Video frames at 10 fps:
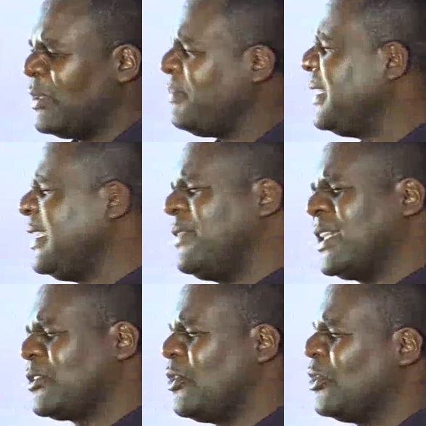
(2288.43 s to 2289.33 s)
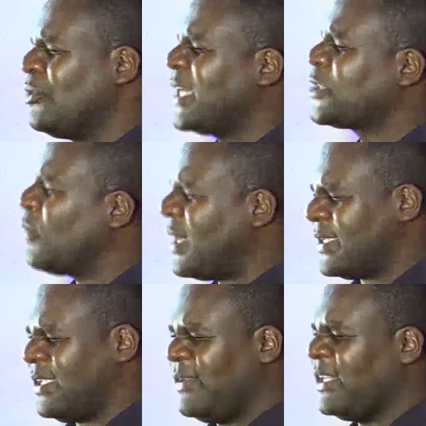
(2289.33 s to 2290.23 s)
We believe that, God, you are at
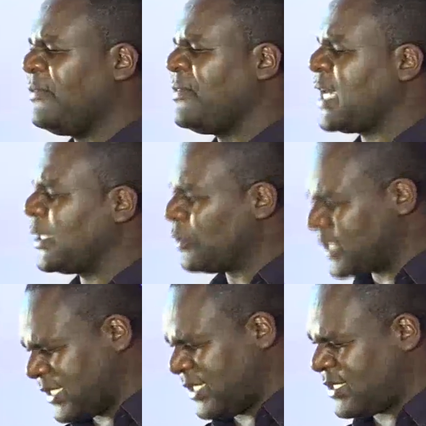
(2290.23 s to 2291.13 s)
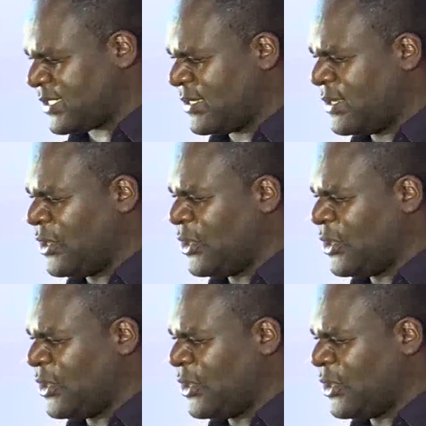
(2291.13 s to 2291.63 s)
work even if we cannot see it.